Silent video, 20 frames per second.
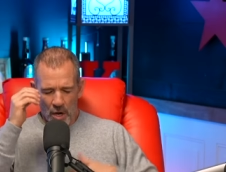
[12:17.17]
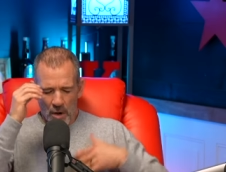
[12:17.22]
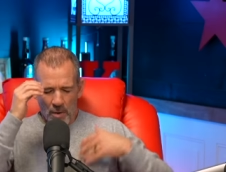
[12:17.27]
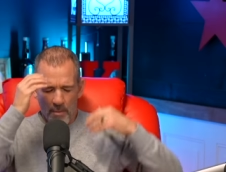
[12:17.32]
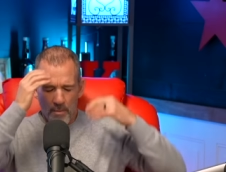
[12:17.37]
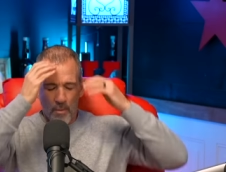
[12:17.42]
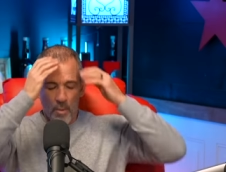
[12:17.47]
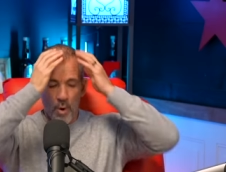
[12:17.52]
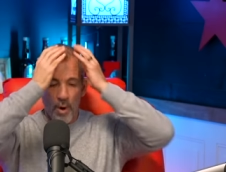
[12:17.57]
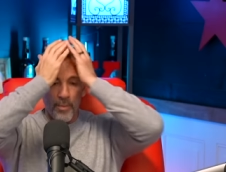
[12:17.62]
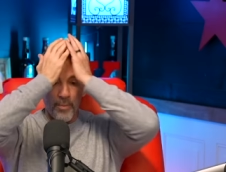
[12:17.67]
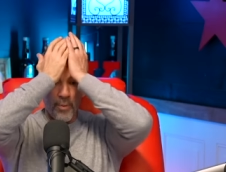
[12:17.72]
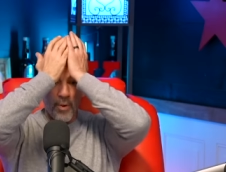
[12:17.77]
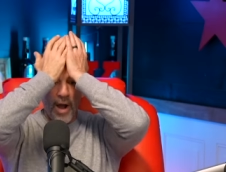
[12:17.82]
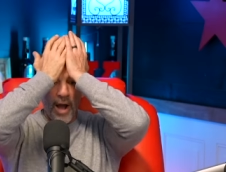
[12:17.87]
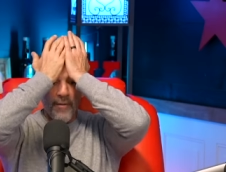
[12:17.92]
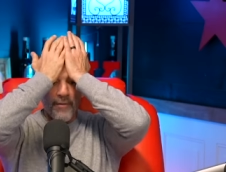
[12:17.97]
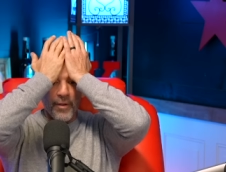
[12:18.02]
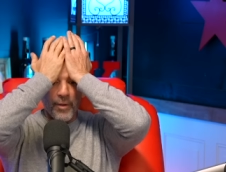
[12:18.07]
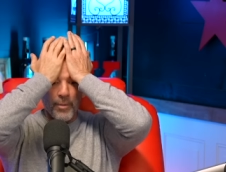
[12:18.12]
more
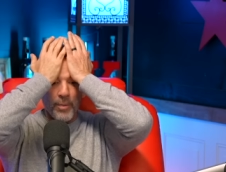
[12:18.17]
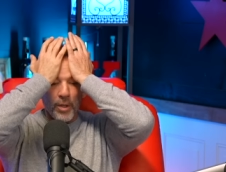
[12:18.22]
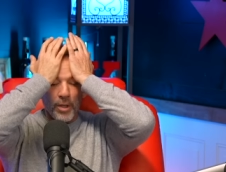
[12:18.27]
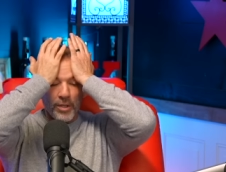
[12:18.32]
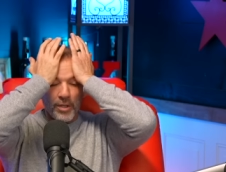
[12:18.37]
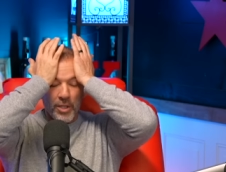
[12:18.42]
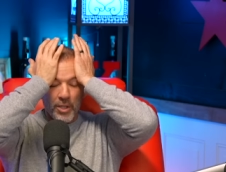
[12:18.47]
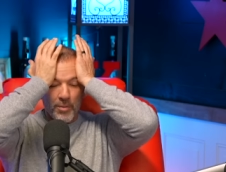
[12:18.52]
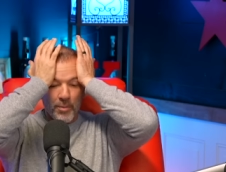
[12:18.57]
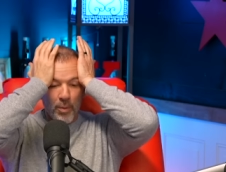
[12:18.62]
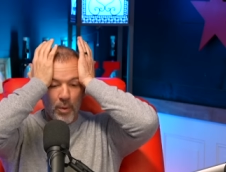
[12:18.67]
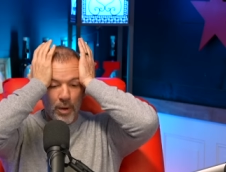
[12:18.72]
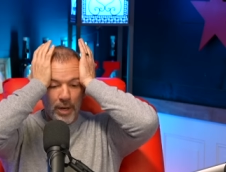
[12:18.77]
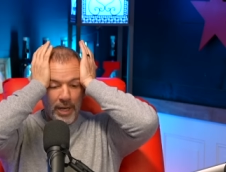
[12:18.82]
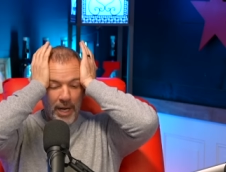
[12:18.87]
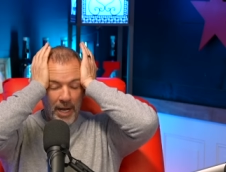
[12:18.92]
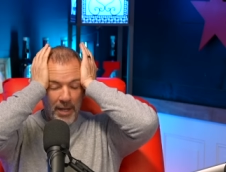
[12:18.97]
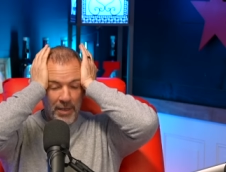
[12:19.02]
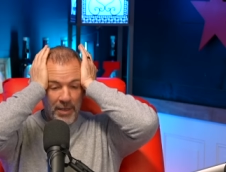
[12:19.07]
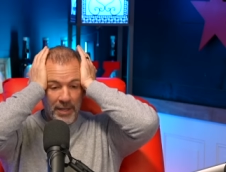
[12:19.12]
profitable at this
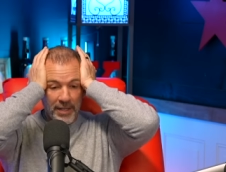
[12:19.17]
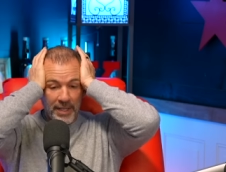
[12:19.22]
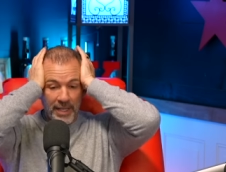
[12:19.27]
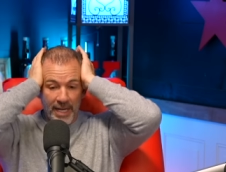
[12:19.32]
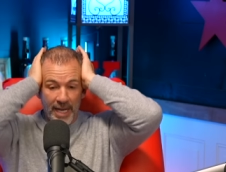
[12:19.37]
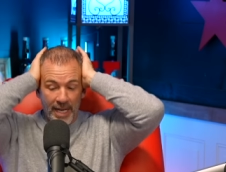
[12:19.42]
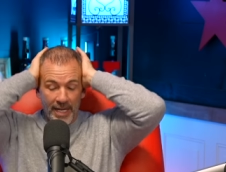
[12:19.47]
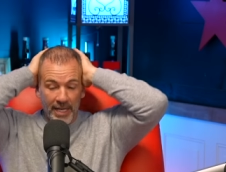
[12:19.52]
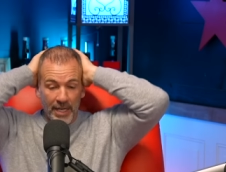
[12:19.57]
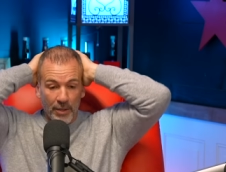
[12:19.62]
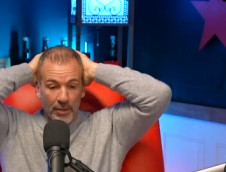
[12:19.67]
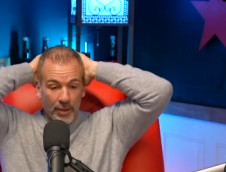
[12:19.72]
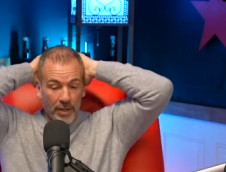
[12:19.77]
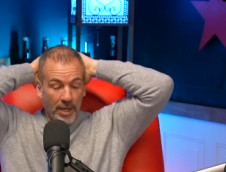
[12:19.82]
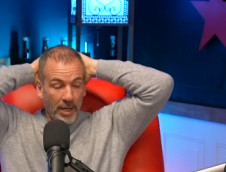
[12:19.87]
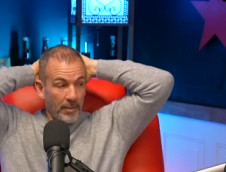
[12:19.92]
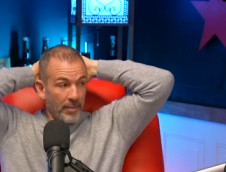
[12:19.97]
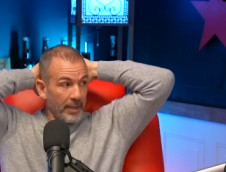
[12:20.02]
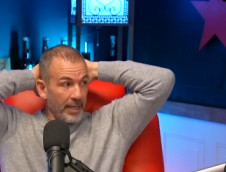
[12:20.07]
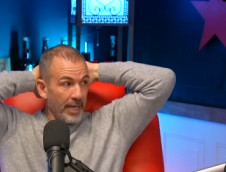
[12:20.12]
point, I think, than any other
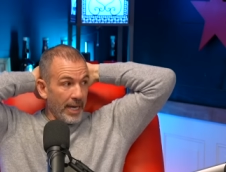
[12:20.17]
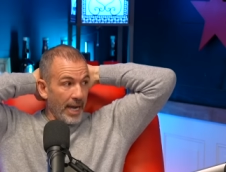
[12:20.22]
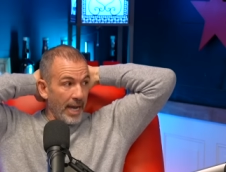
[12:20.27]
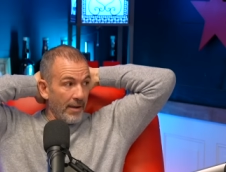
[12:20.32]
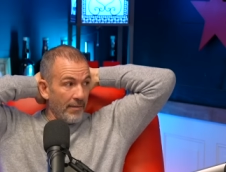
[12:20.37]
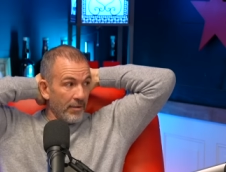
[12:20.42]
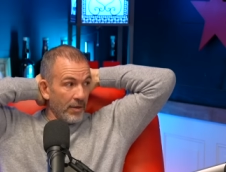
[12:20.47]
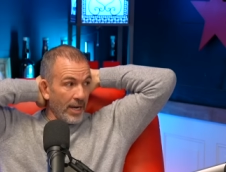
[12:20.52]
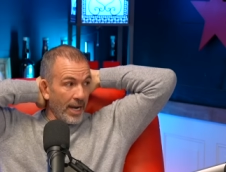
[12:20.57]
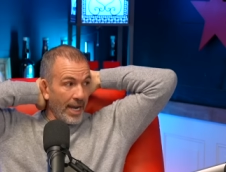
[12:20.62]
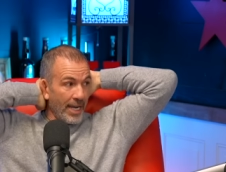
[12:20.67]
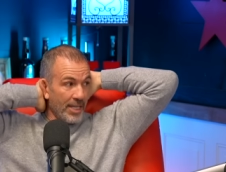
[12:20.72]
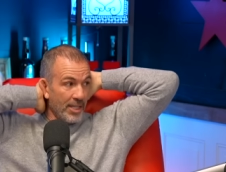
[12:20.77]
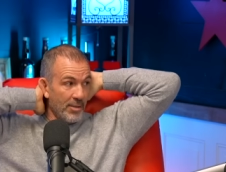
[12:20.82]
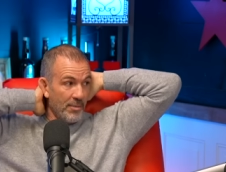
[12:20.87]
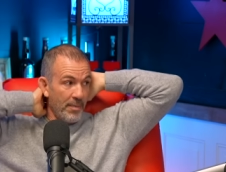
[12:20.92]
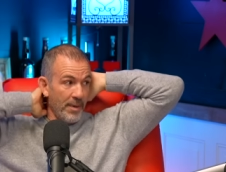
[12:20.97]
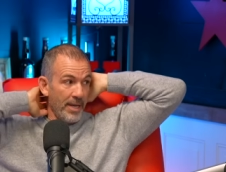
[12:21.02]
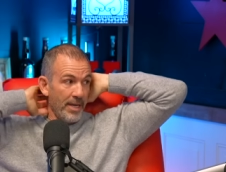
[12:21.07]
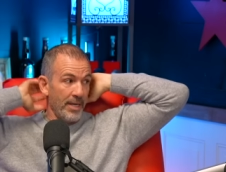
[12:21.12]
company ever has
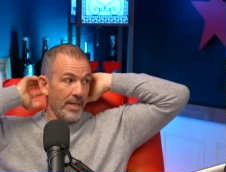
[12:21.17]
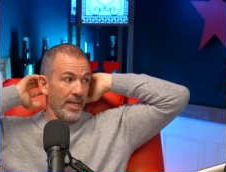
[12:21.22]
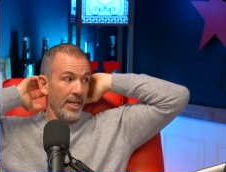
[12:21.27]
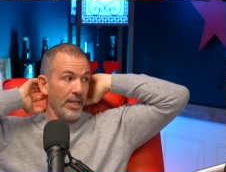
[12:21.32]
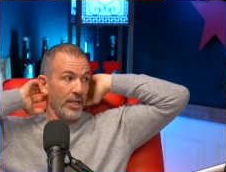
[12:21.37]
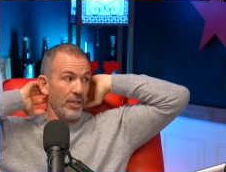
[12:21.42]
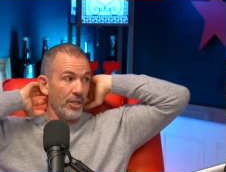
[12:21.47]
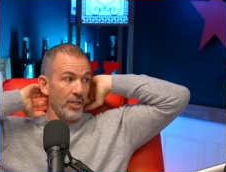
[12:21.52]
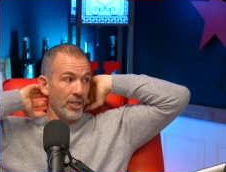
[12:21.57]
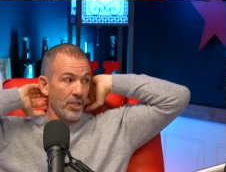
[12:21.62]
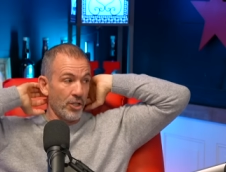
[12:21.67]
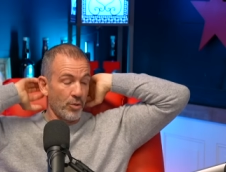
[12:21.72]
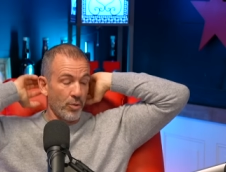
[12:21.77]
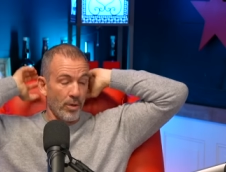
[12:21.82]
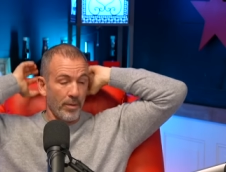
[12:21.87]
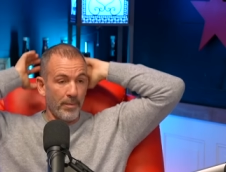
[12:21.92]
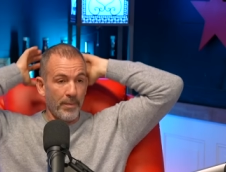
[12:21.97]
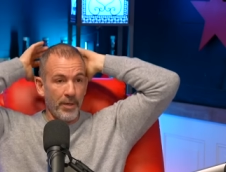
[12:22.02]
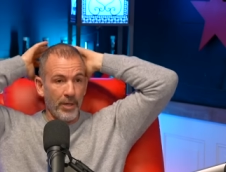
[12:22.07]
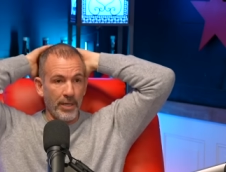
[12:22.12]
been in this
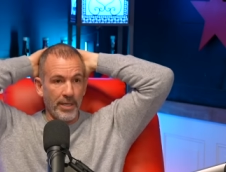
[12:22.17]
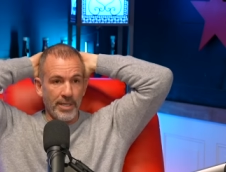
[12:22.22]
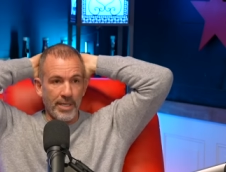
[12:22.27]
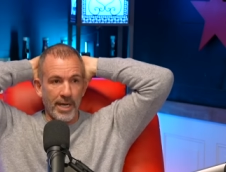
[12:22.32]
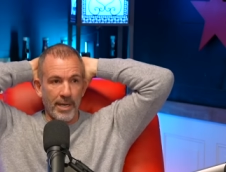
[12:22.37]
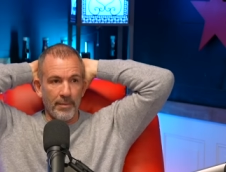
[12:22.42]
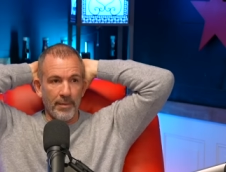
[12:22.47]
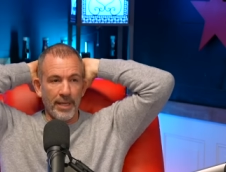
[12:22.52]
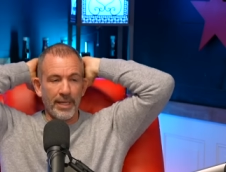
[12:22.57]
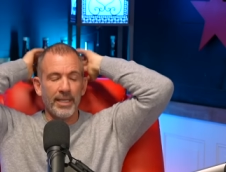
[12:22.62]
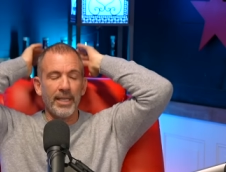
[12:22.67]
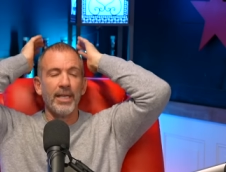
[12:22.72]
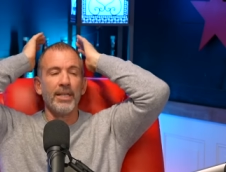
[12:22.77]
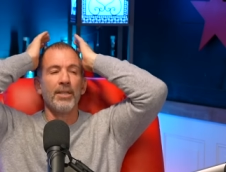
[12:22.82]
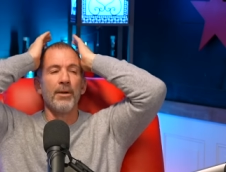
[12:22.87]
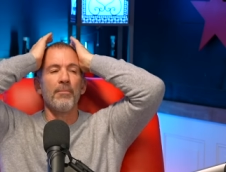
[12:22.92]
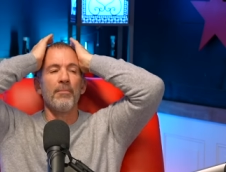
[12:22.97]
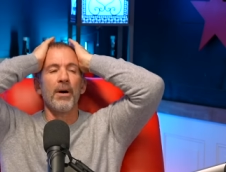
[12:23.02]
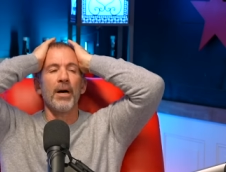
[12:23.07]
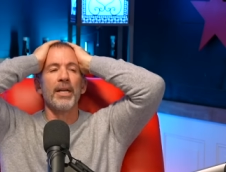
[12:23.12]
short period of time. Like oh, so the,
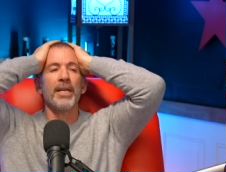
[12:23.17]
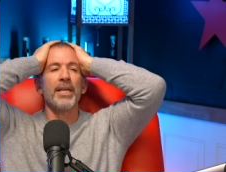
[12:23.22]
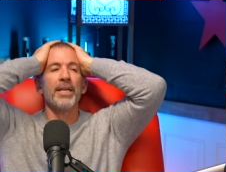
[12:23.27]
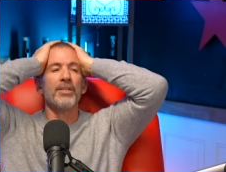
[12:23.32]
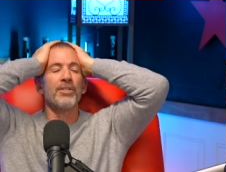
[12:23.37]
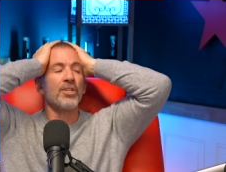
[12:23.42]
the money is